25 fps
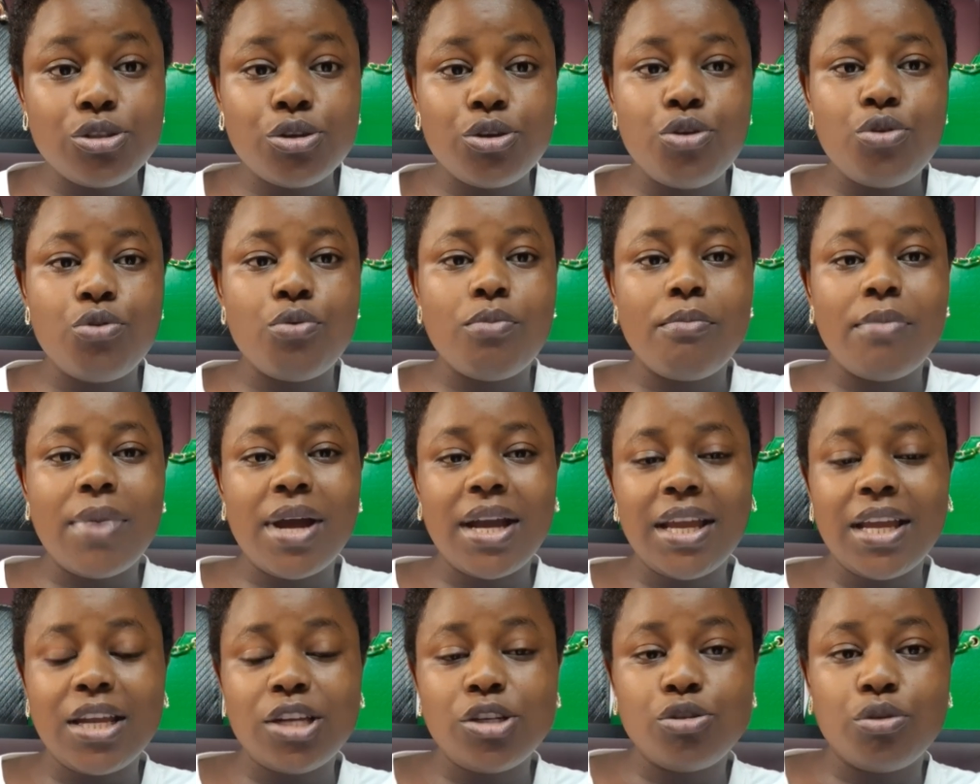So you
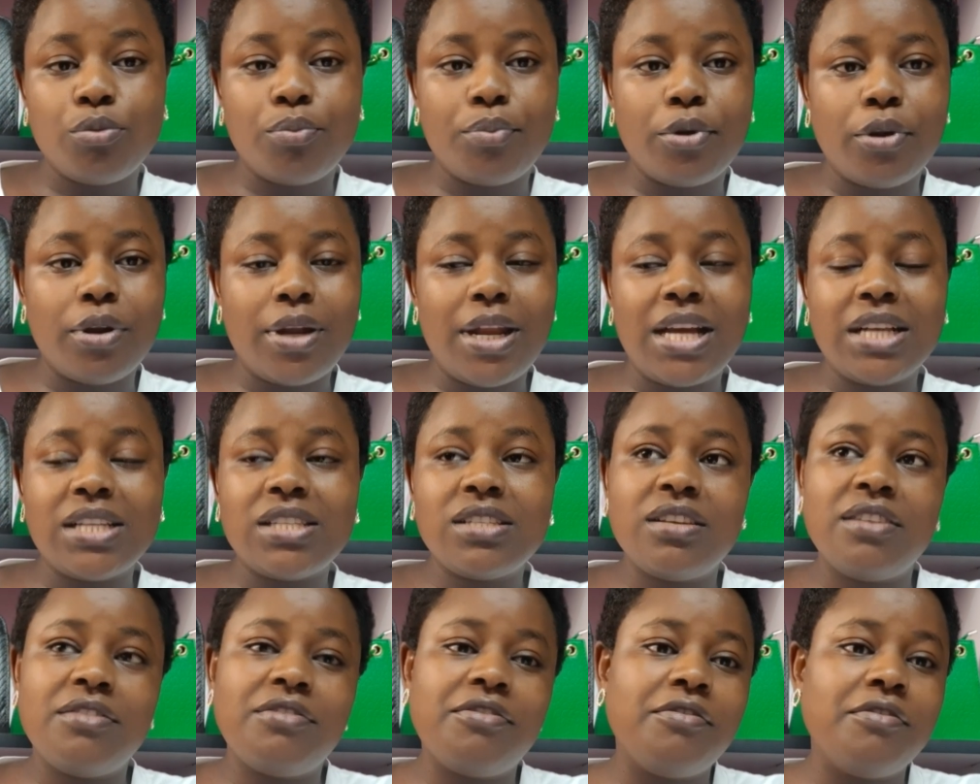market your
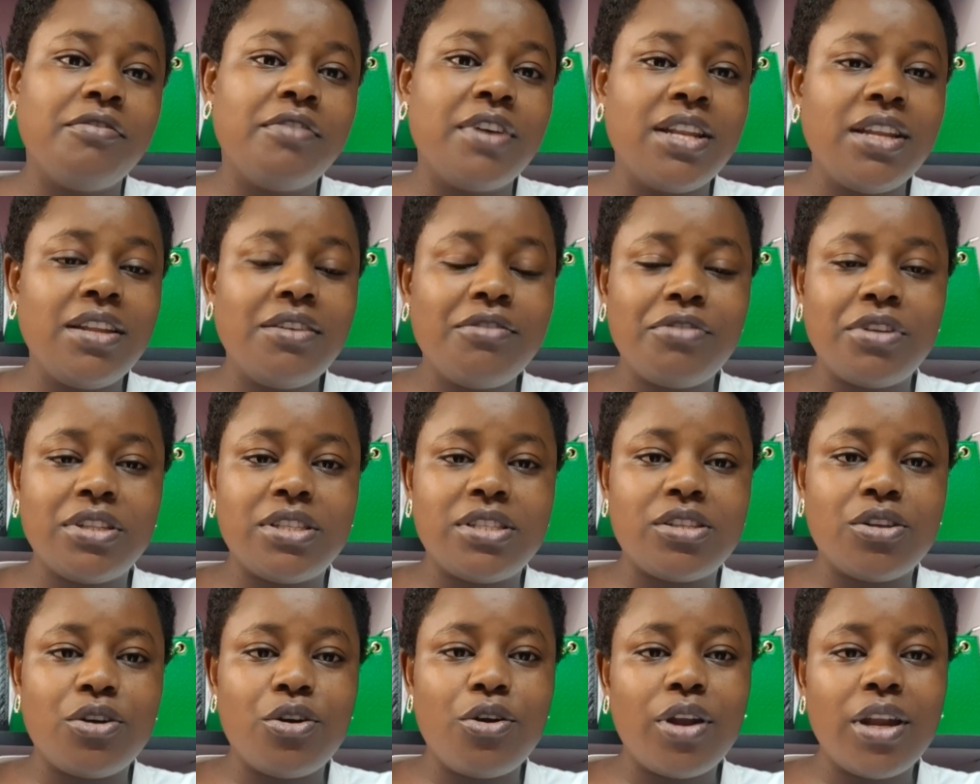products, even if
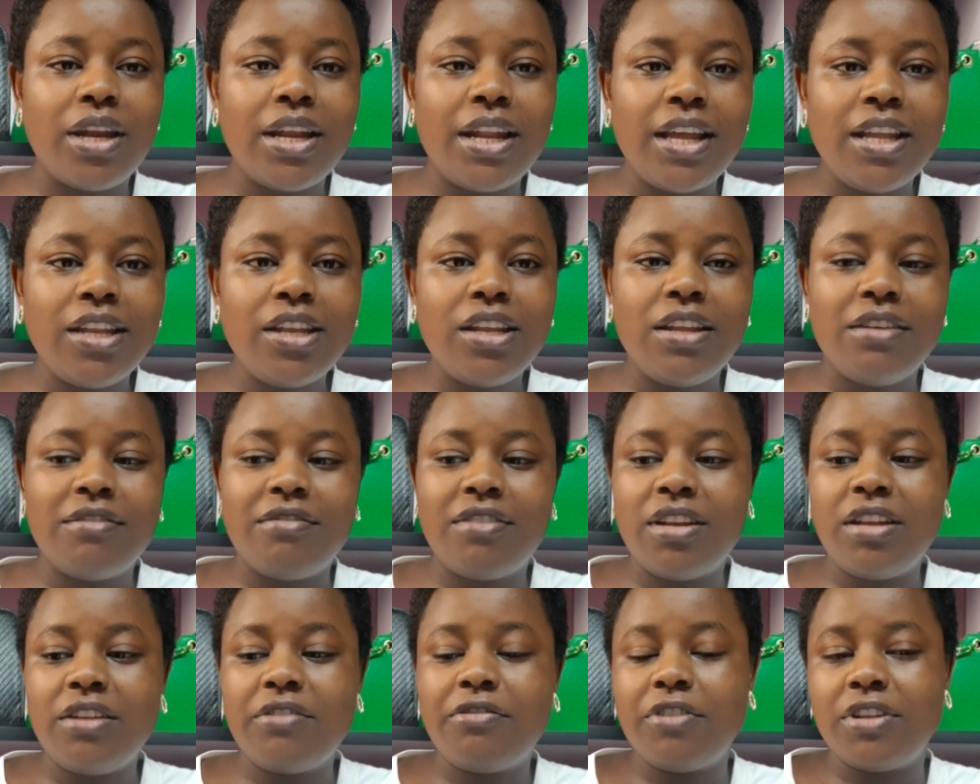it's online,
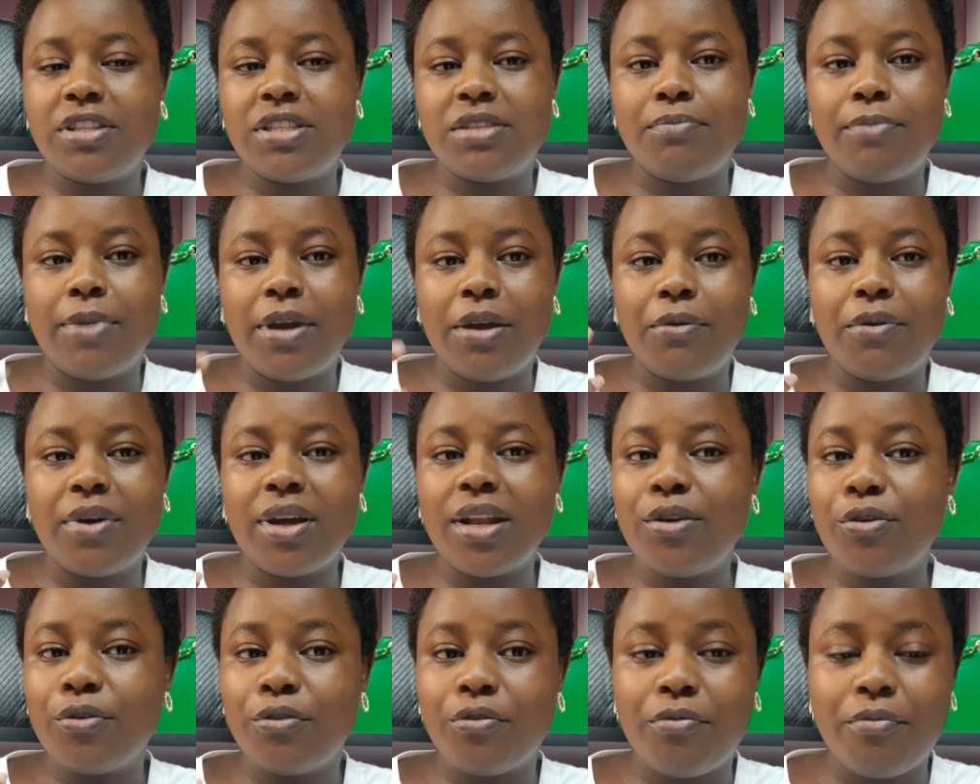even if it's by
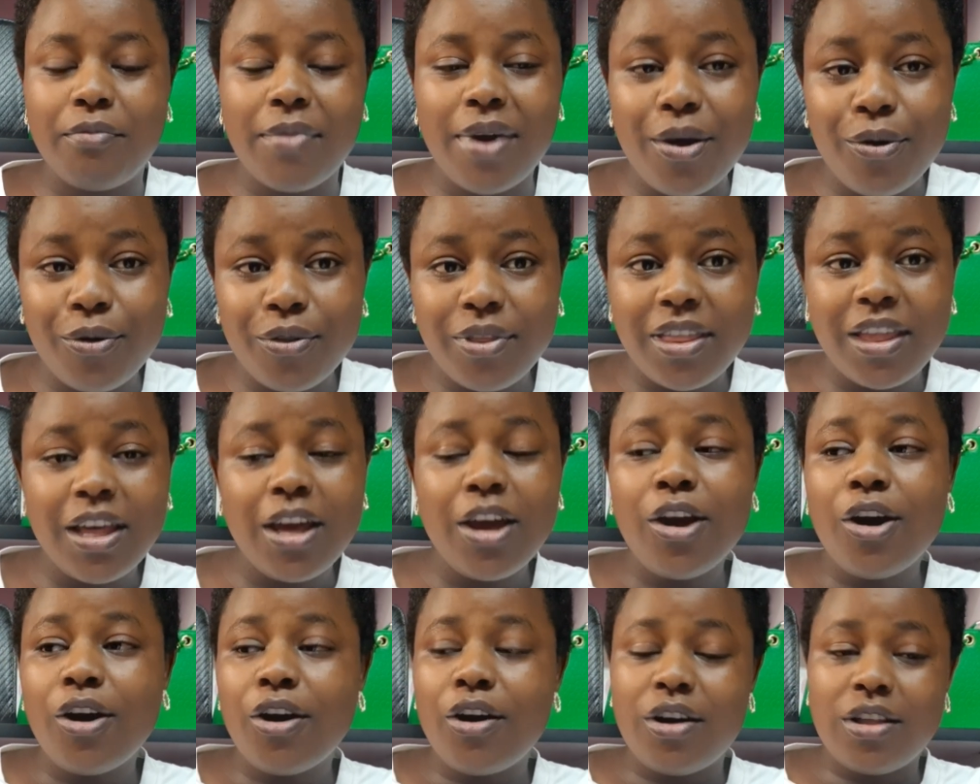word of mouth,
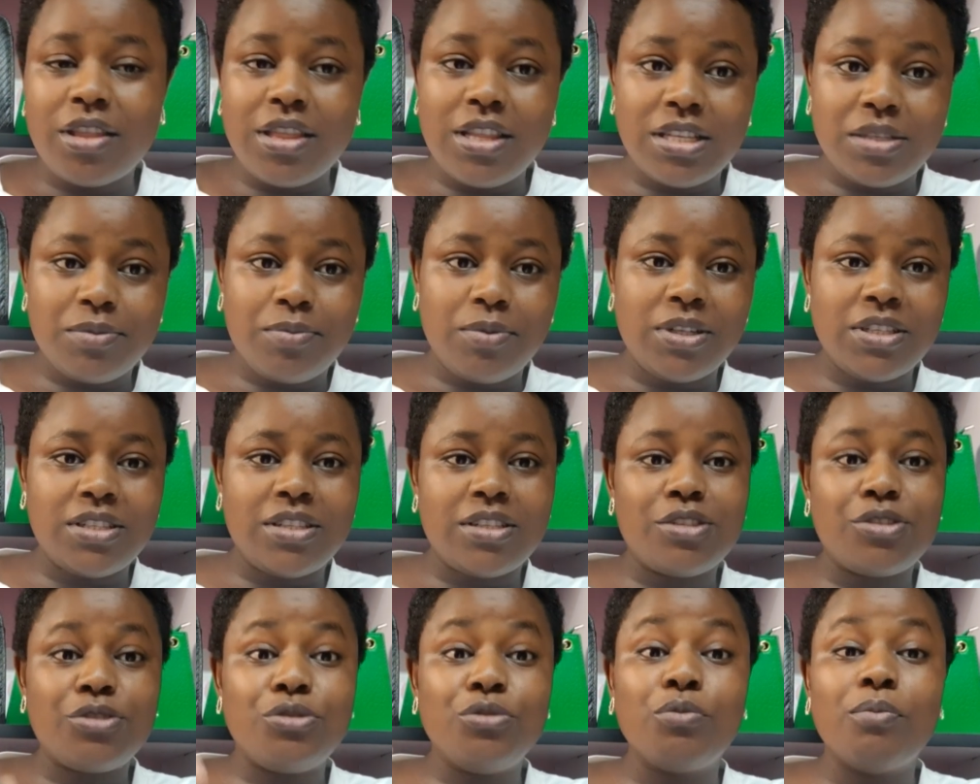all these
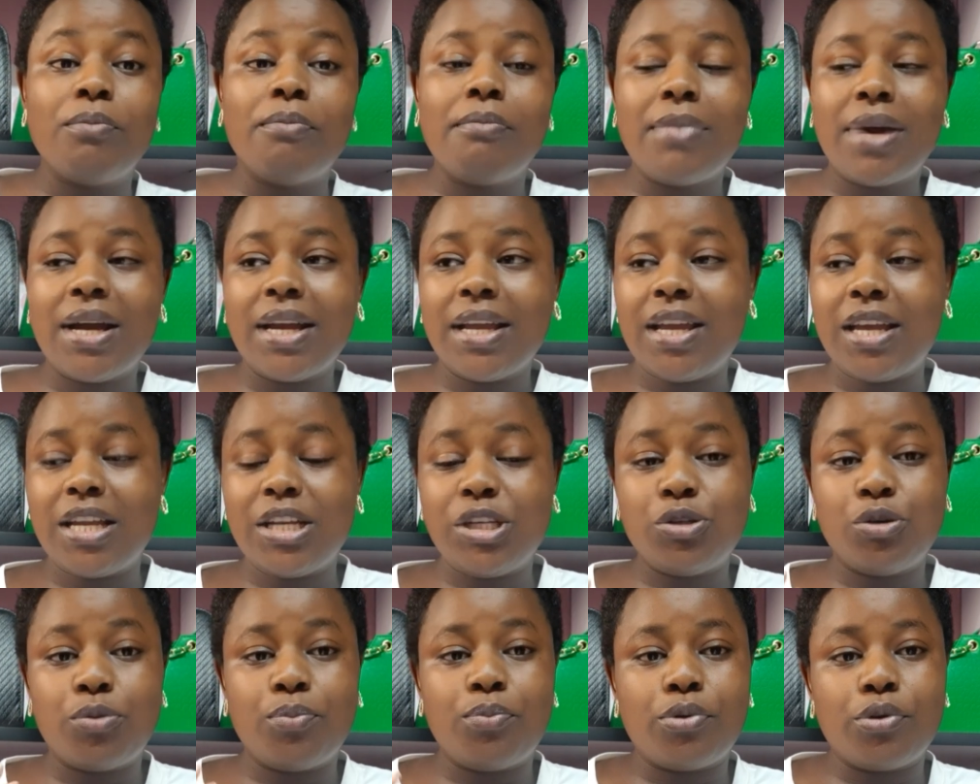places you
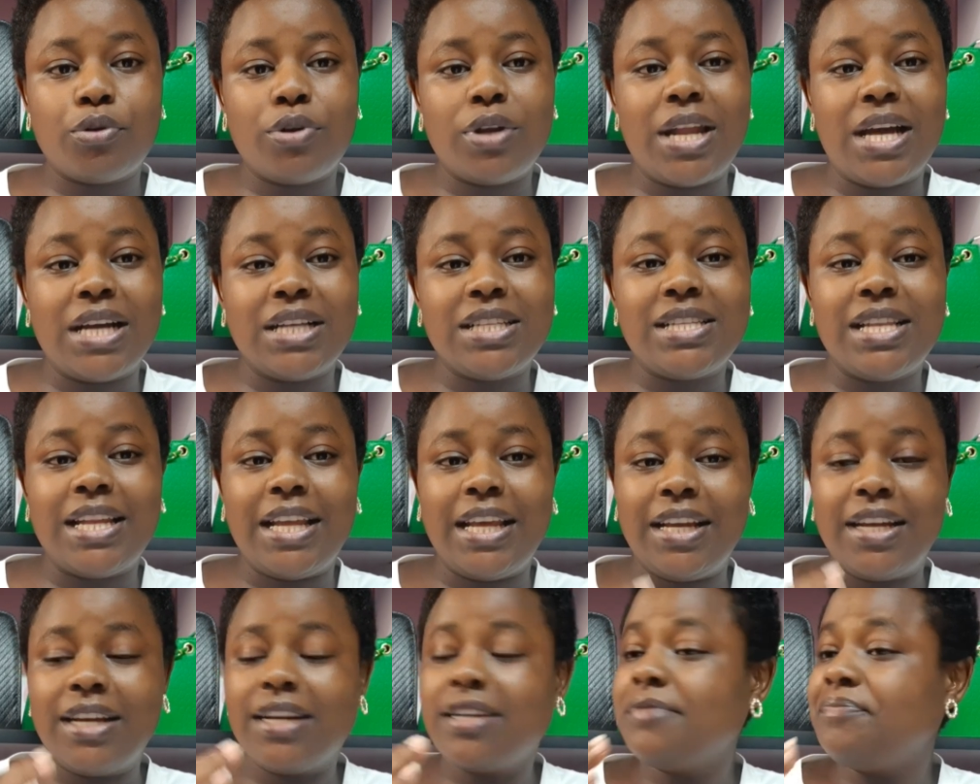market your products.
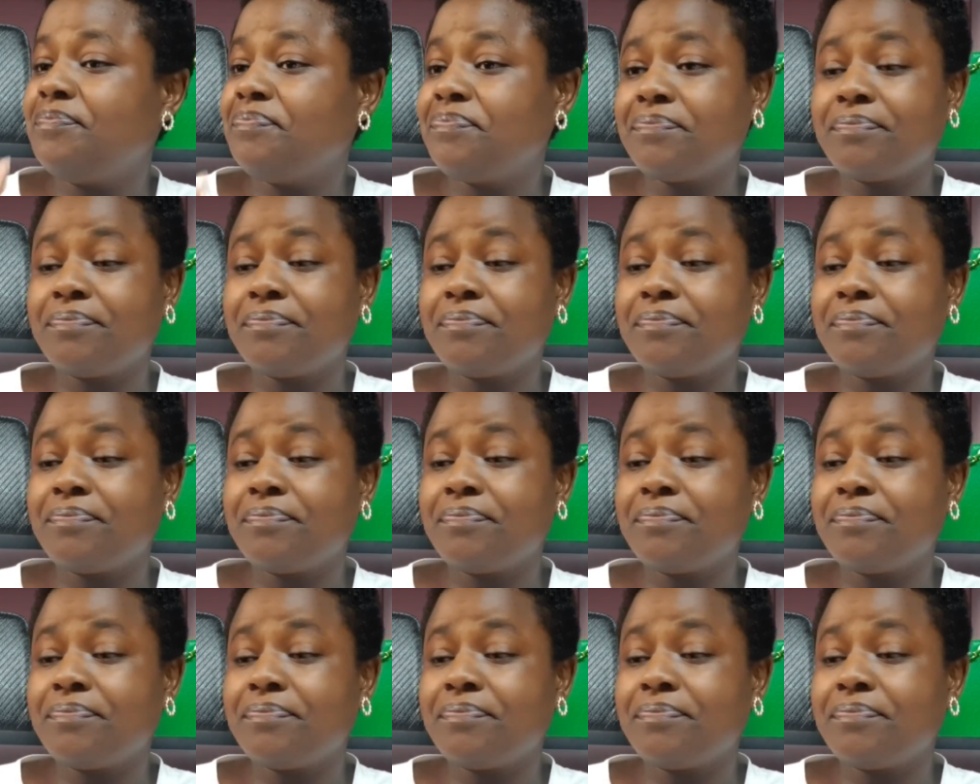Like,